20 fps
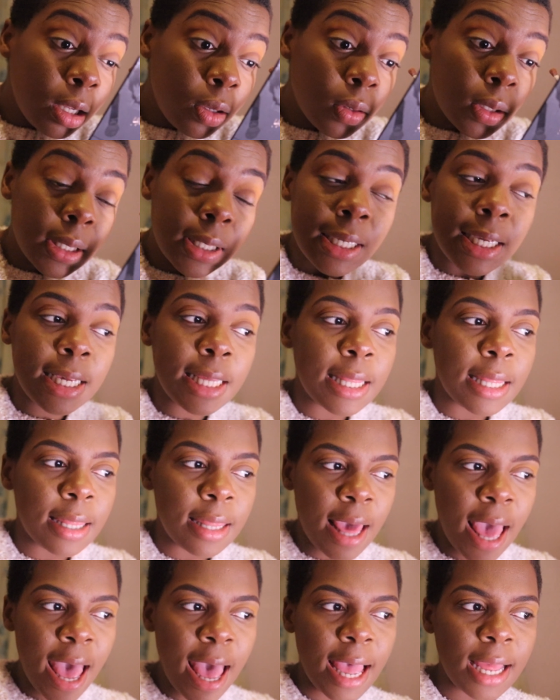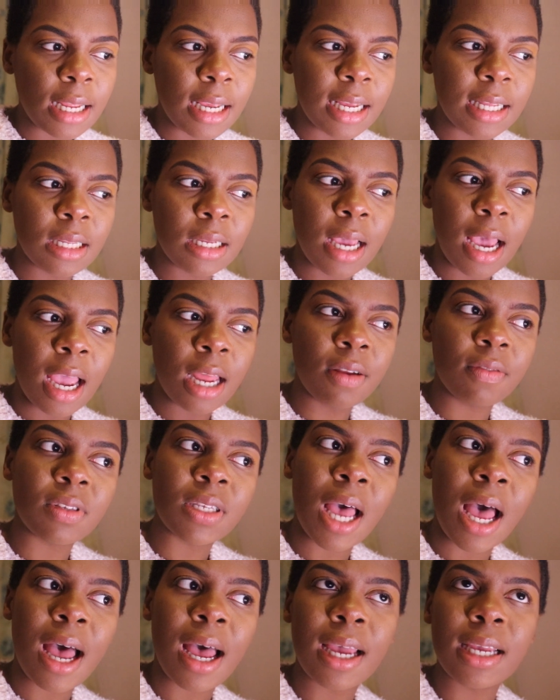you see that it kind of
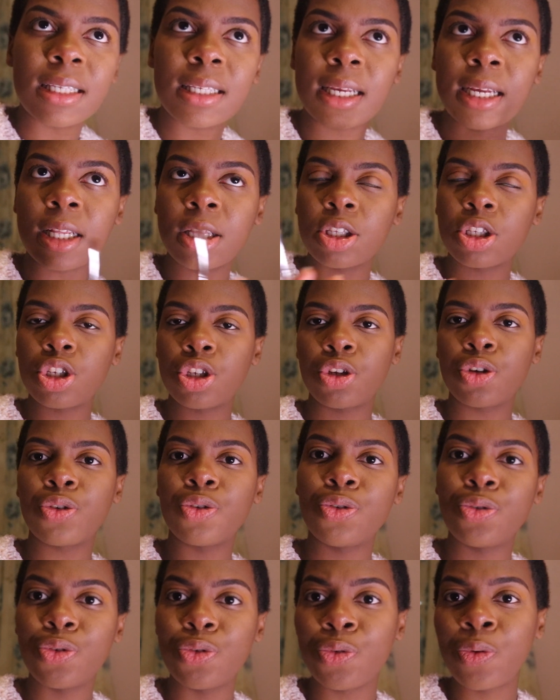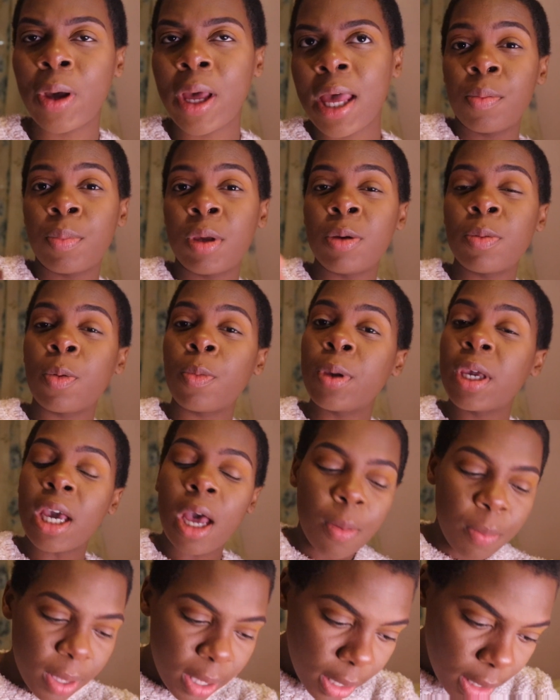ties into people
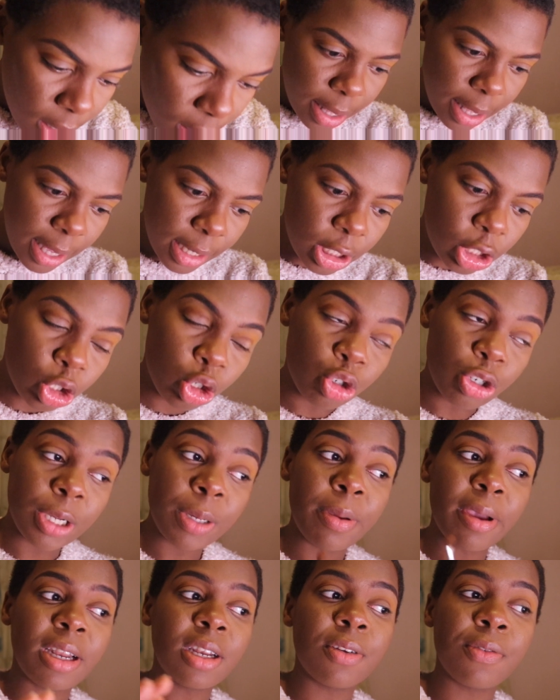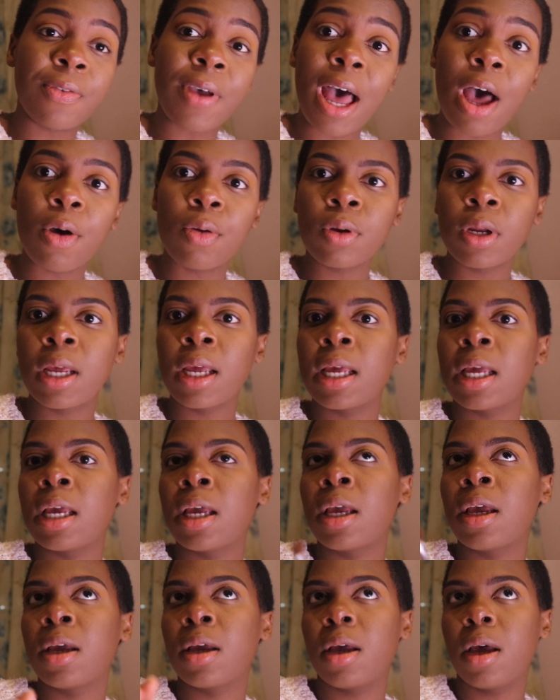becoming extreme and devout
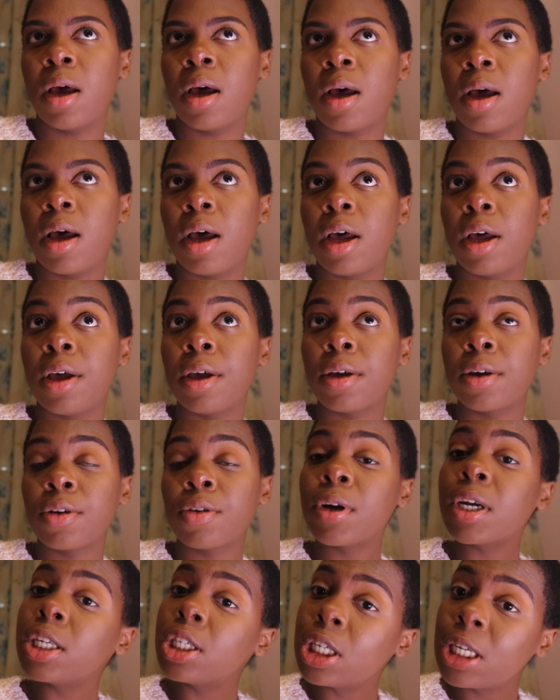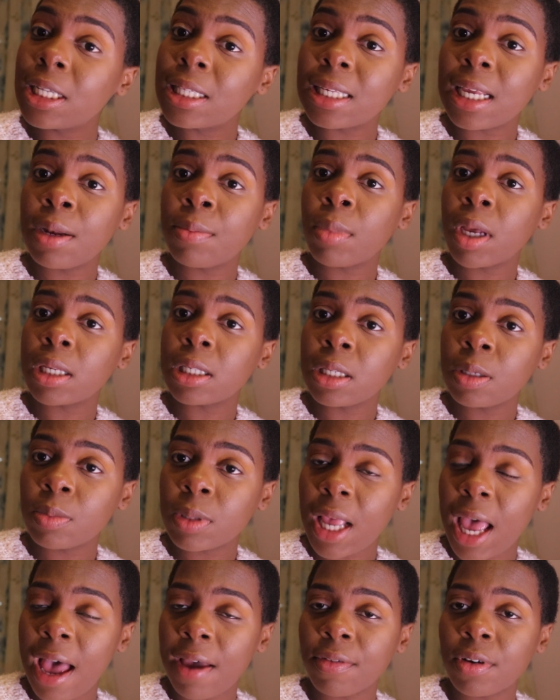Christians and Muslims
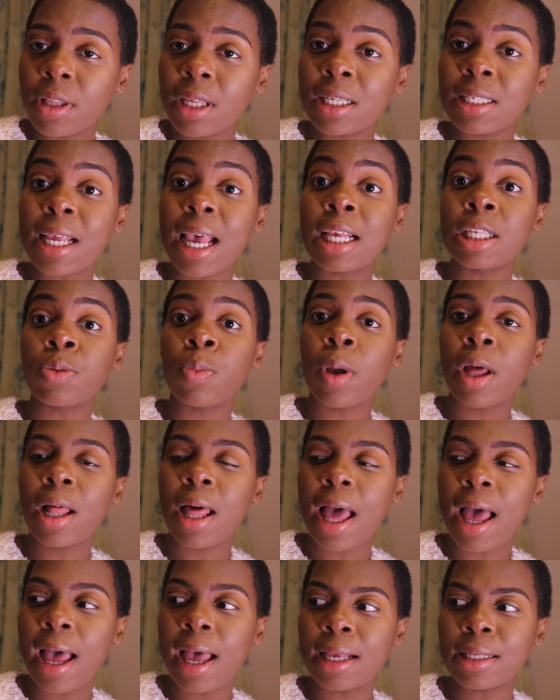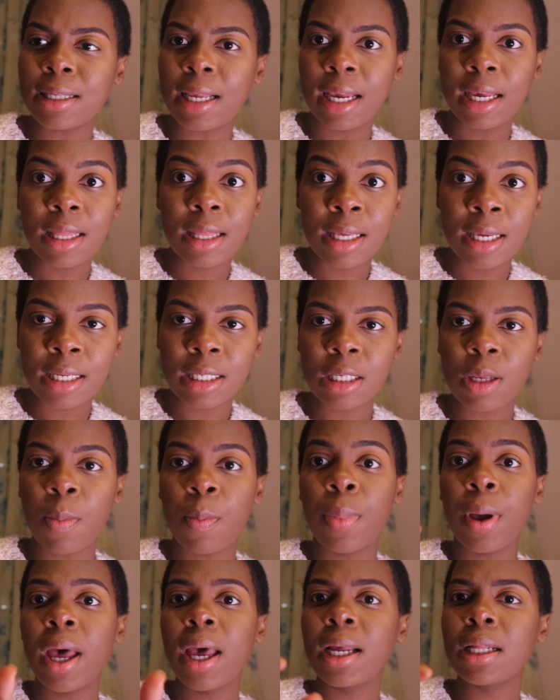after this, as well as atheists.
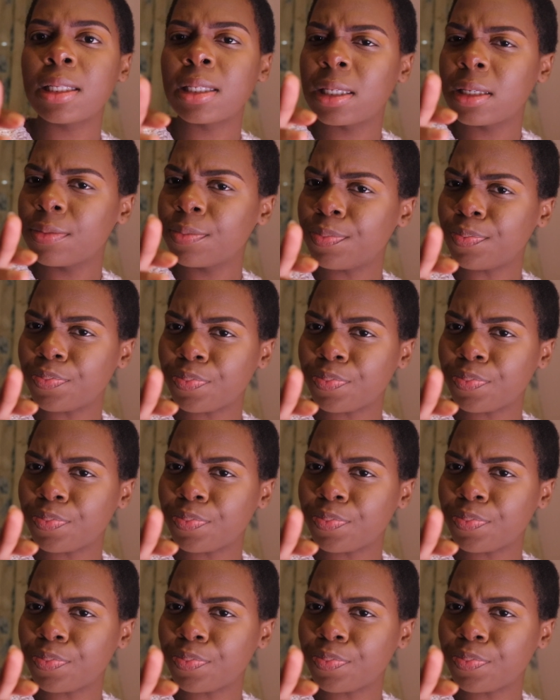But